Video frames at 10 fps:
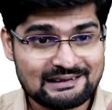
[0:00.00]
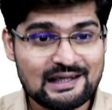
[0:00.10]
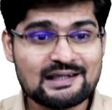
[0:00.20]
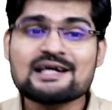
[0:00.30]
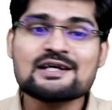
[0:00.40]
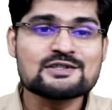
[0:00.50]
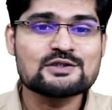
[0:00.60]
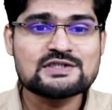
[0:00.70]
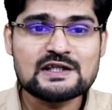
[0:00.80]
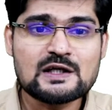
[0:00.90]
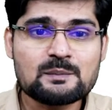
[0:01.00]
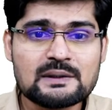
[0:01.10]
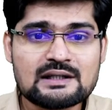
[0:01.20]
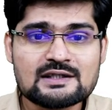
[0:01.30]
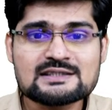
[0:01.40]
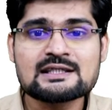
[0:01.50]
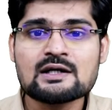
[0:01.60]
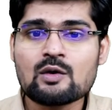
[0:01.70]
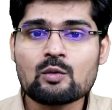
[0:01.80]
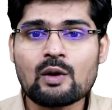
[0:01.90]
right? So GDP is
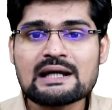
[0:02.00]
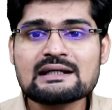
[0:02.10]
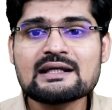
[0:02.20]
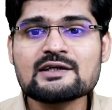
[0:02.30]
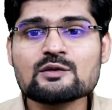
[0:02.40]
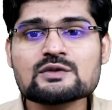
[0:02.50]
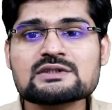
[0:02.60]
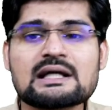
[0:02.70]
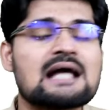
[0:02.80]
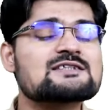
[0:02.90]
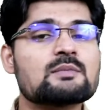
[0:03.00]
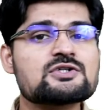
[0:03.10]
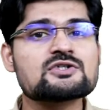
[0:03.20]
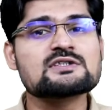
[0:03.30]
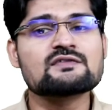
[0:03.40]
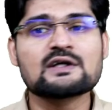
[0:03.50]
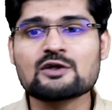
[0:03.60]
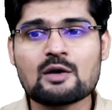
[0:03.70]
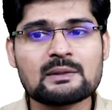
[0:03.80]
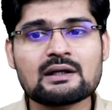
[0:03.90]
widely used as measures of
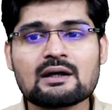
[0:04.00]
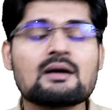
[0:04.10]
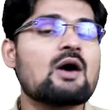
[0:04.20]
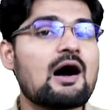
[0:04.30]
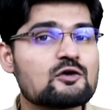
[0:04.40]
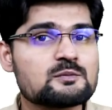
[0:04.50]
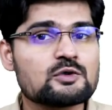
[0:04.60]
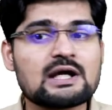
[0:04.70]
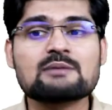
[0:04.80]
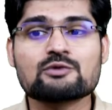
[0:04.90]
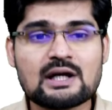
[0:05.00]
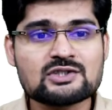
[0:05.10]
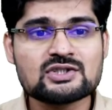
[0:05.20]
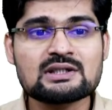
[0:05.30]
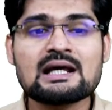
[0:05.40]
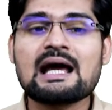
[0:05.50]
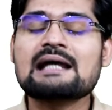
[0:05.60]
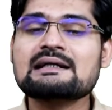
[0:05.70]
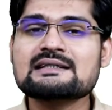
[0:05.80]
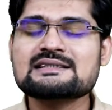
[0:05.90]
economic output and production and
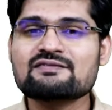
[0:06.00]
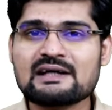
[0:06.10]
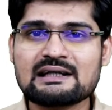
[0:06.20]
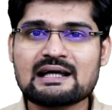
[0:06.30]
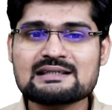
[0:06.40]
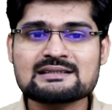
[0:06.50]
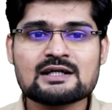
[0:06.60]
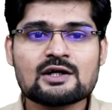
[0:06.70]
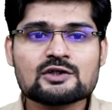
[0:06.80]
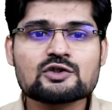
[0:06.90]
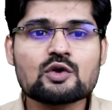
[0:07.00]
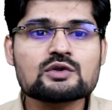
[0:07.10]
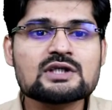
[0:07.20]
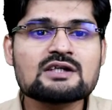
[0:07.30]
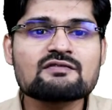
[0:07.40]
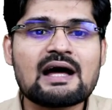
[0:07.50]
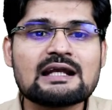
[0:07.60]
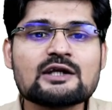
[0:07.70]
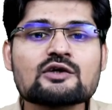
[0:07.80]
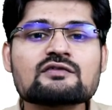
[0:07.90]
it is defined as total
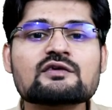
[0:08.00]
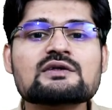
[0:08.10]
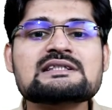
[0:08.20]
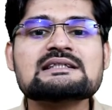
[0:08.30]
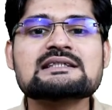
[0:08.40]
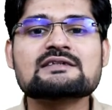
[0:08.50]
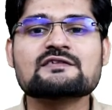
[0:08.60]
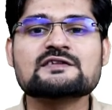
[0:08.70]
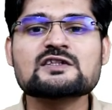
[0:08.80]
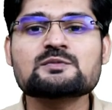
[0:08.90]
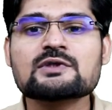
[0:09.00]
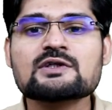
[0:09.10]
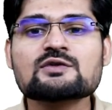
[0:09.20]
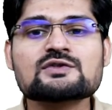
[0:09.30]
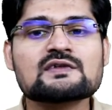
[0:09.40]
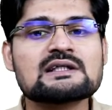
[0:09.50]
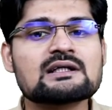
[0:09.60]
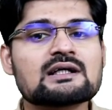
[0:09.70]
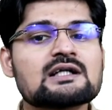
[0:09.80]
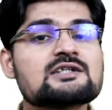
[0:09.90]
value of goods and services produced within
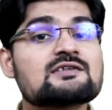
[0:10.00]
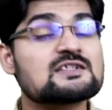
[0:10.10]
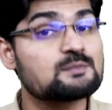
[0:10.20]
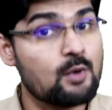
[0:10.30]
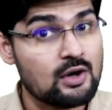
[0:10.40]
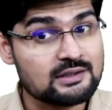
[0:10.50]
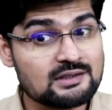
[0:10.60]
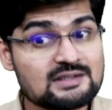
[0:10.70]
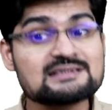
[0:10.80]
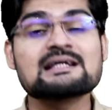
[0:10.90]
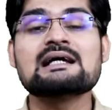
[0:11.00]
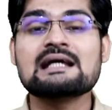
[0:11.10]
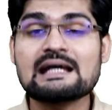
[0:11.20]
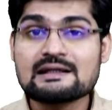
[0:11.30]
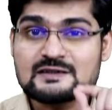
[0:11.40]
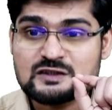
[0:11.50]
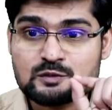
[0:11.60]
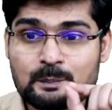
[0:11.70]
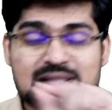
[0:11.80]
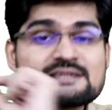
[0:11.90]
a country's borders in a
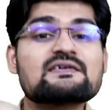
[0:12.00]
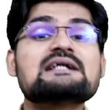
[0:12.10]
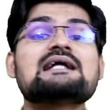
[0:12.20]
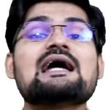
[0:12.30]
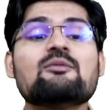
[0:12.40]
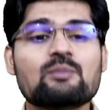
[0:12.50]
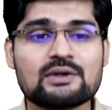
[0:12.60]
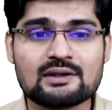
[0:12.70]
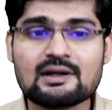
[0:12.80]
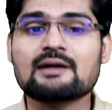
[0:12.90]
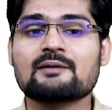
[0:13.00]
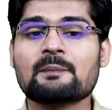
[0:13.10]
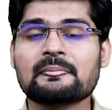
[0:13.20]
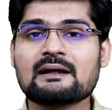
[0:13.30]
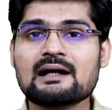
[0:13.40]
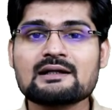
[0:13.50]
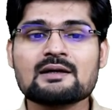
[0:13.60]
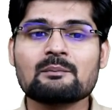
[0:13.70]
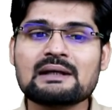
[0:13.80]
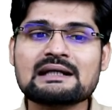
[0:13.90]
specific time period right?
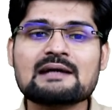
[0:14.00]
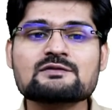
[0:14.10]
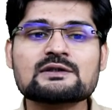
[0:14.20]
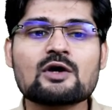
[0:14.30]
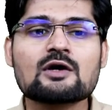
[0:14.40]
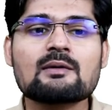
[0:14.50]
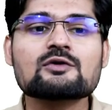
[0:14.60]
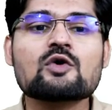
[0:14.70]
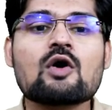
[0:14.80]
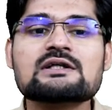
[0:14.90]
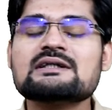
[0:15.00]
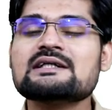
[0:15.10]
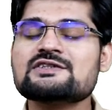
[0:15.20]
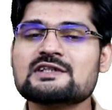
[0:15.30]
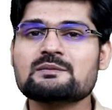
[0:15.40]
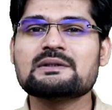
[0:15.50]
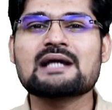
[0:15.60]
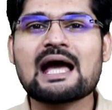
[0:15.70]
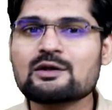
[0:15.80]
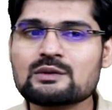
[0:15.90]
Many times we talk about quarterly GDP,
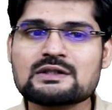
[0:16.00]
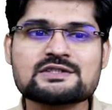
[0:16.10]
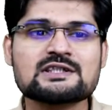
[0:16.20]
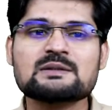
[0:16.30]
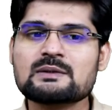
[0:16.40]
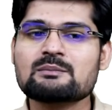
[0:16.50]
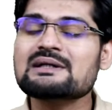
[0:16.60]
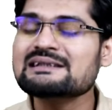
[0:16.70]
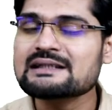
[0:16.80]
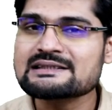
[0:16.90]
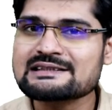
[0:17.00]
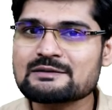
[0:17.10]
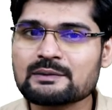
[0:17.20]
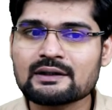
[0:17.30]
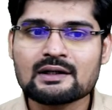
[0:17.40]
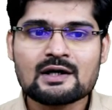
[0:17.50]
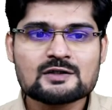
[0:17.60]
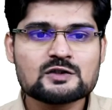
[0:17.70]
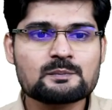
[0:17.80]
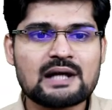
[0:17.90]
annual GDP, monthly GDP.
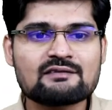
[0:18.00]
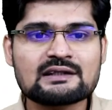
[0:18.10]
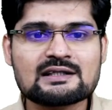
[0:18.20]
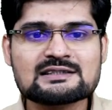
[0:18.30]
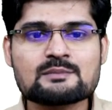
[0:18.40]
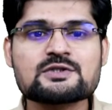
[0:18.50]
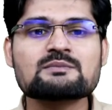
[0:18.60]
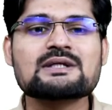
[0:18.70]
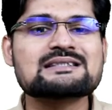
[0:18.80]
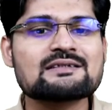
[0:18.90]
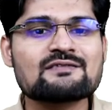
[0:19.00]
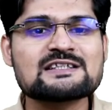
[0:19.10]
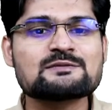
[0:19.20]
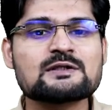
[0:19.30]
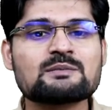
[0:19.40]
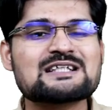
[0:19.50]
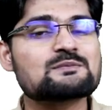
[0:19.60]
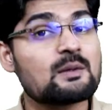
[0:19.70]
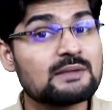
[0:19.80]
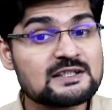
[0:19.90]
So private consumption plus investment plus
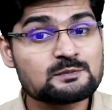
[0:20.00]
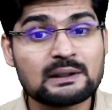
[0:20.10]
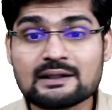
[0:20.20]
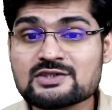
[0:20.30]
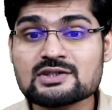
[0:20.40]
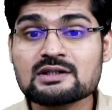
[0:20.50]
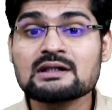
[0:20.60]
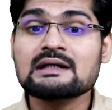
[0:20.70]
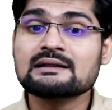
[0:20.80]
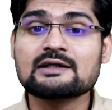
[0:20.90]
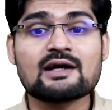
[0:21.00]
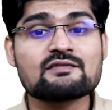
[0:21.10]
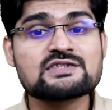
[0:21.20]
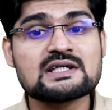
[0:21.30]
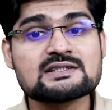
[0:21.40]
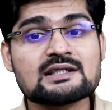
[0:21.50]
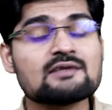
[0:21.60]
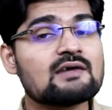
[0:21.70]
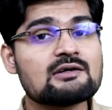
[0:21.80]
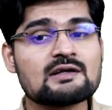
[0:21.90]
public expenditure, then you have change in
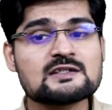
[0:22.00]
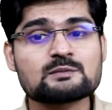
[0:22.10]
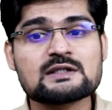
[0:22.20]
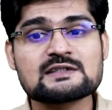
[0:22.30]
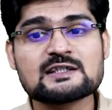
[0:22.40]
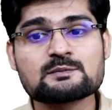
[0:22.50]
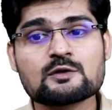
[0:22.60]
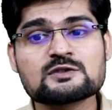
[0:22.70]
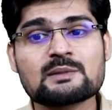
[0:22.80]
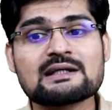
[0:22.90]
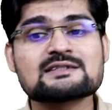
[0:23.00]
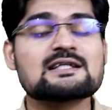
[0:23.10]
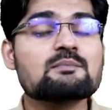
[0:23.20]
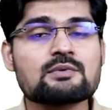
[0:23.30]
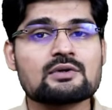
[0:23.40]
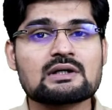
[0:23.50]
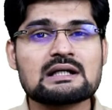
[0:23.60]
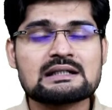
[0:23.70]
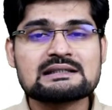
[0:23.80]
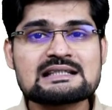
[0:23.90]
inventories plus exports minus import.
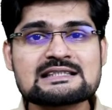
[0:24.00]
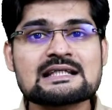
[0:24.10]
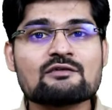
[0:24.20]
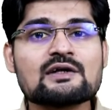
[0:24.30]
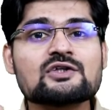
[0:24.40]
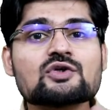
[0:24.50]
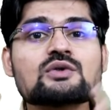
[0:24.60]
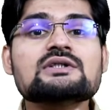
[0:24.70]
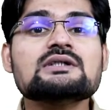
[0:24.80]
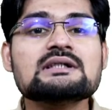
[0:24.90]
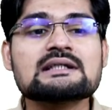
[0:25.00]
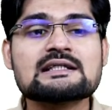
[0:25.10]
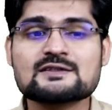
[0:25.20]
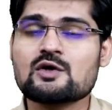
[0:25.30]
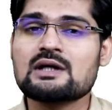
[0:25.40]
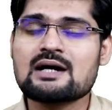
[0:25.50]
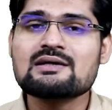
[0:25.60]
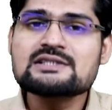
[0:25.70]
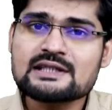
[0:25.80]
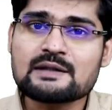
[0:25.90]
This when totaled is called our
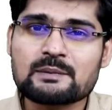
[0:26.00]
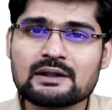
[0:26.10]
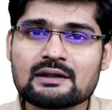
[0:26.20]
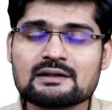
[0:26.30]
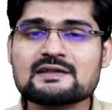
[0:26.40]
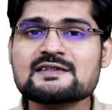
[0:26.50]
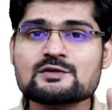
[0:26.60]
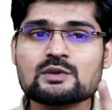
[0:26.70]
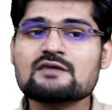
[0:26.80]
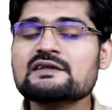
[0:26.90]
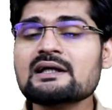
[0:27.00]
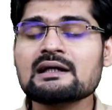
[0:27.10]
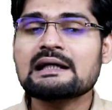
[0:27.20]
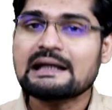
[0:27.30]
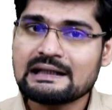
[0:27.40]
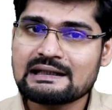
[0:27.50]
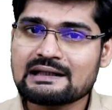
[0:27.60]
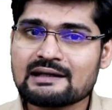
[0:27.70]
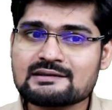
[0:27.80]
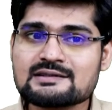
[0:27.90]
GDP. This is one of the
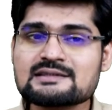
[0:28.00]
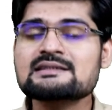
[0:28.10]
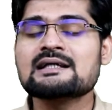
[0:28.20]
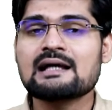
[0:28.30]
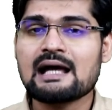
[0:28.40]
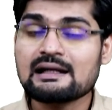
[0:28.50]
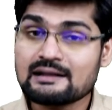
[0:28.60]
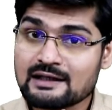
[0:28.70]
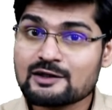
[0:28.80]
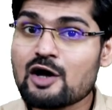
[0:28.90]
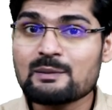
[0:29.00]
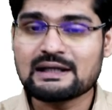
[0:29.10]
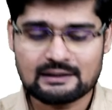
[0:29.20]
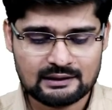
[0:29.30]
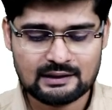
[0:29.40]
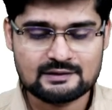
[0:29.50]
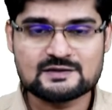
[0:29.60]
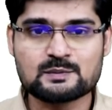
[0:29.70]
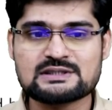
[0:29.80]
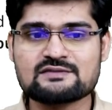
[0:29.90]
indicators and economic indicators
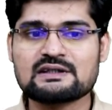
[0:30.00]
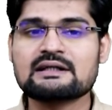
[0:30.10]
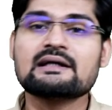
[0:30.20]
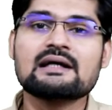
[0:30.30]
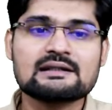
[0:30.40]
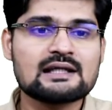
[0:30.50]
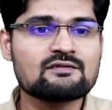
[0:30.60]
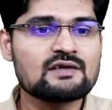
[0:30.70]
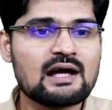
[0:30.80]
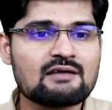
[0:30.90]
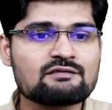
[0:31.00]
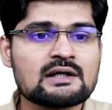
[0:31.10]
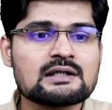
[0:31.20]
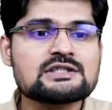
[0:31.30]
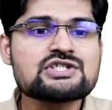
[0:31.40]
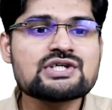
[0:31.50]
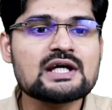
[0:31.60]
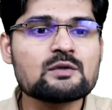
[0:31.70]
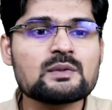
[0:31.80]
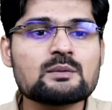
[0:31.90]
specifically. Then we have
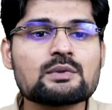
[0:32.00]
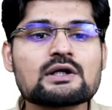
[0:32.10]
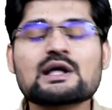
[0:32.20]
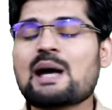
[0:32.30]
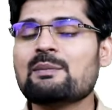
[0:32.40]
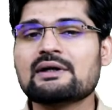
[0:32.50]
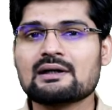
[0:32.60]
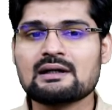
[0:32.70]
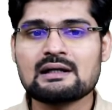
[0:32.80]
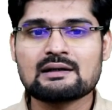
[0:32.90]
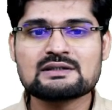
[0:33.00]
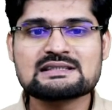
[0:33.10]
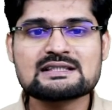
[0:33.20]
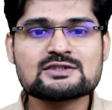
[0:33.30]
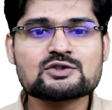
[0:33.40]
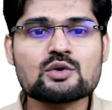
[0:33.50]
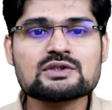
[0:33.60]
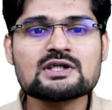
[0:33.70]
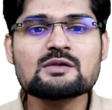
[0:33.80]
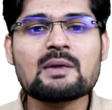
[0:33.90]
GNP per capita. Now this is
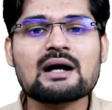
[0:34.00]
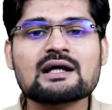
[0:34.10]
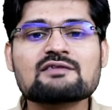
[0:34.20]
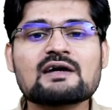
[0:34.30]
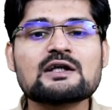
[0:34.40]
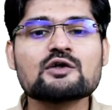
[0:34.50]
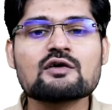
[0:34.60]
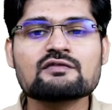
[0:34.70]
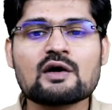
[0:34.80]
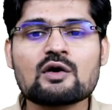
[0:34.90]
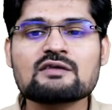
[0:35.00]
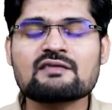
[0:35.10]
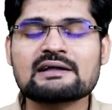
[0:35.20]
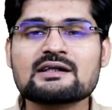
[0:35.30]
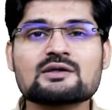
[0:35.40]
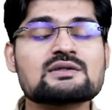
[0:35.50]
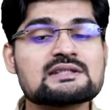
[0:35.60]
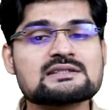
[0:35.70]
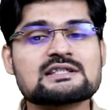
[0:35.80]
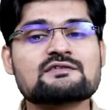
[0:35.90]
total market value of all final goods
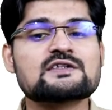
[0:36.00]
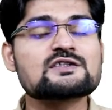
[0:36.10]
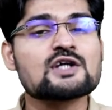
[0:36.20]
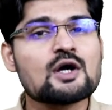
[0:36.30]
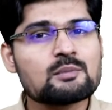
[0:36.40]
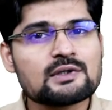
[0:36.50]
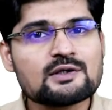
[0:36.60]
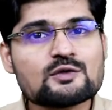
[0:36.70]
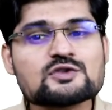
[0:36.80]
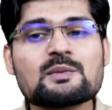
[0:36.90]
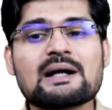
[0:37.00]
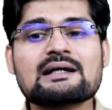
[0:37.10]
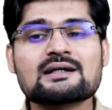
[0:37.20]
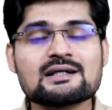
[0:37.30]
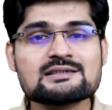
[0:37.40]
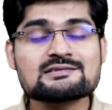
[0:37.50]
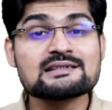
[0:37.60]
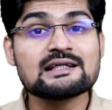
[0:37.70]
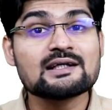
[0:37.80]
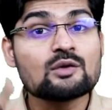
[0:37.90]
and services produced by a country
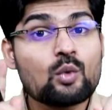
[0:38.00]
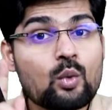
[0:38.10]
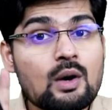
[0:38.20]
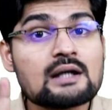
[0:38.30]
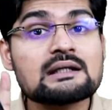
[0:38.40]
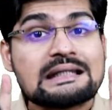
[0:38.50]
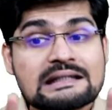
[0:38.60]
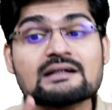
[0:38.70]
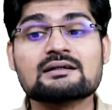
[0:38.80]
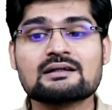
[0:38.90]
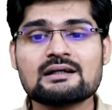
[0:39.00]
in one year